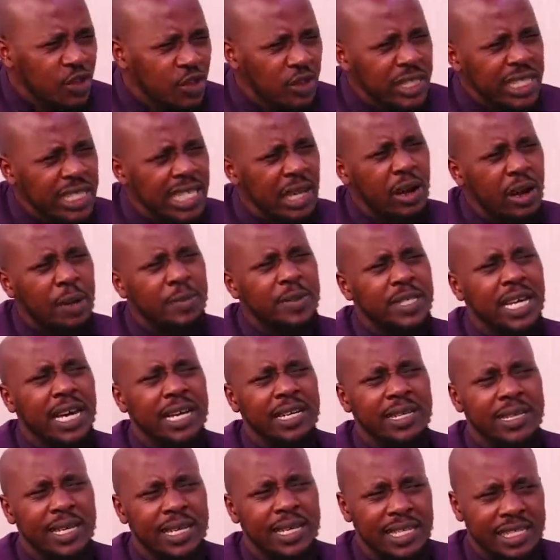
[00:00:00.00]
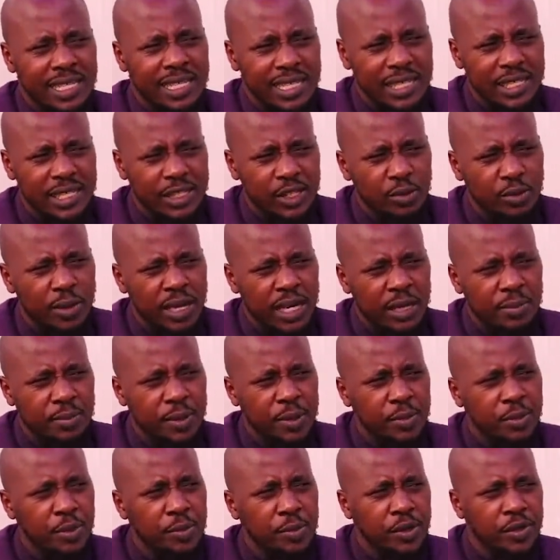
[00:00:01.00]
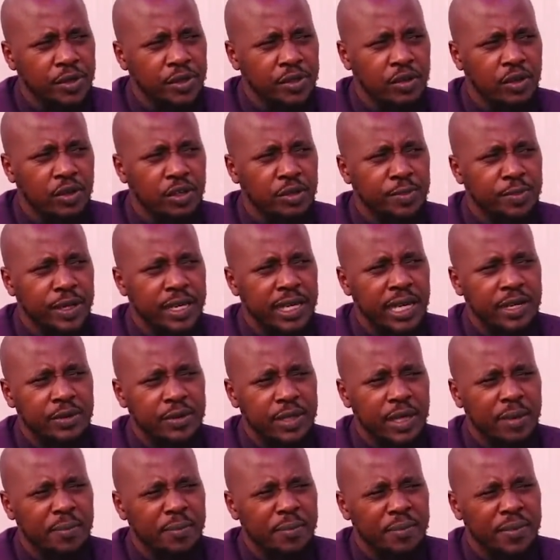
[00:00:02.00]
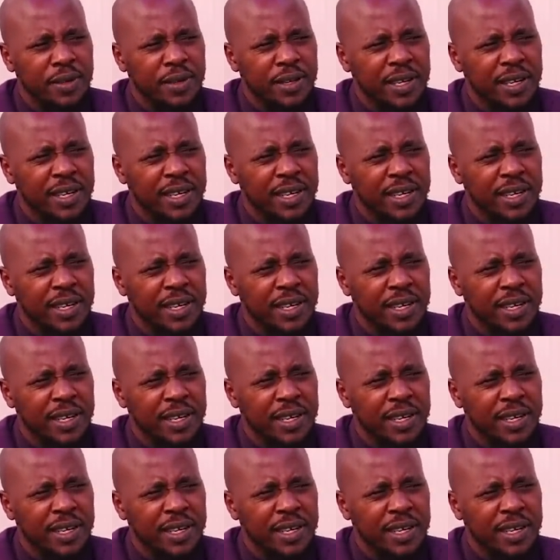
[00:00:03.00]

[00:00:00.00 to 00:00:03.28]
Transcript: Do you see how absurd then it is to marry people because you got pregnant with them?